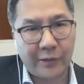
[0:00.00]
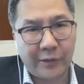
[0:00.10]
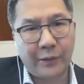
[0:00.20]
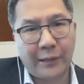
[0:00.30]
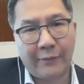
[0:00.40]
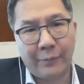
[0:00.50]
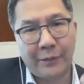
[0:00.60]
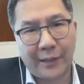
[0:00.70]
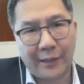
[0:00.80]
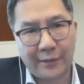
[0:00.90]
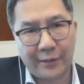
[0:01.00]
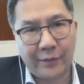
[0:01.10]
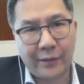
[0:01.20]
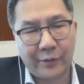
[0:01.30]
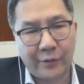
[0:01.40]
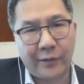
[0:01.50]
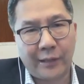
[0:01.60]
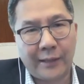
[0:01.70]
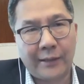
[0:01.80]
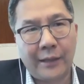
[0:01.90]
So we have to be sensitive to
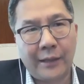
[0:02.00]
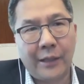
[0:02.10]
understand